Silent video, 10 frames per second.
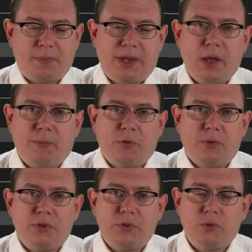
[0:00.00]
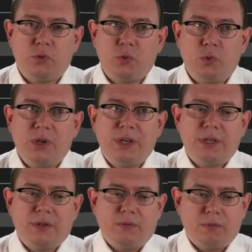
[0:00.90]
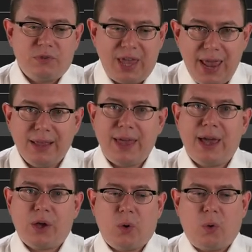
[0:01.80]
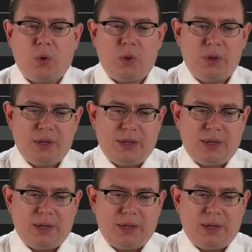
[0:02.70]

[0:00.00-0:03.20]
be helpful to take that goal